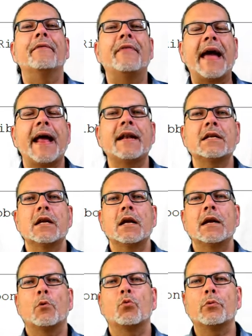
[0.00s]
then
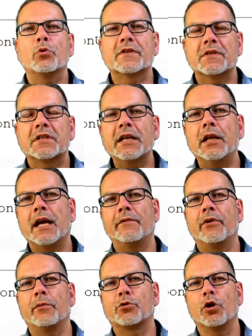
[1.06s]
we would still have
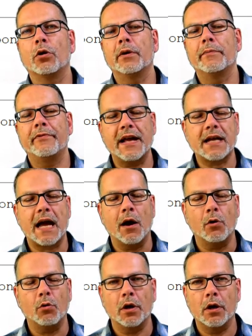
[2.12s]
the problem that
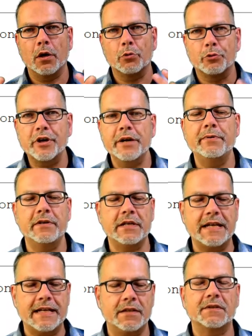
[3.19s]
our ribbon
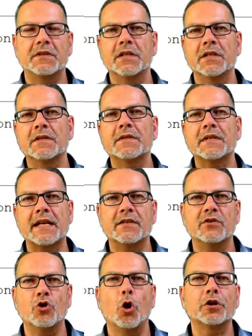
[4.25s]
instance is
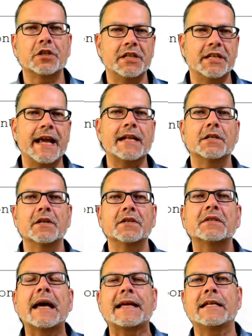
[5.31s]
not yet
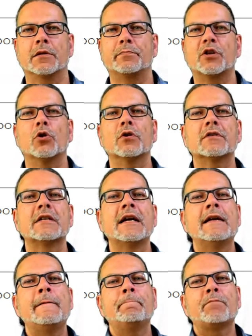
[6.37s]
assigned, because
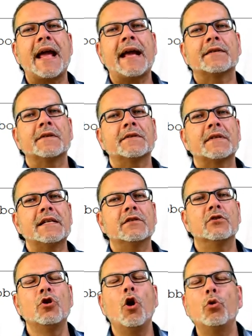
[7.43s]
Access is
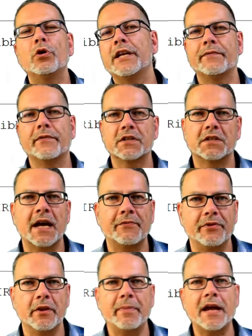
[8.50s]
loading the stuff
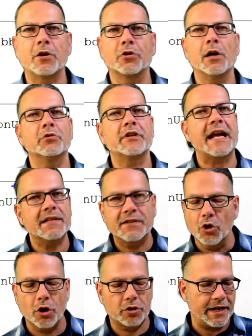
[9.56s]
in the background and it's
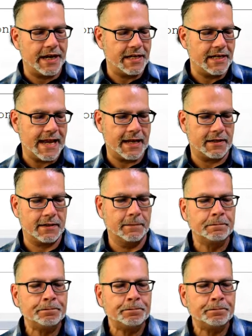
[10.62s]
not ready yet.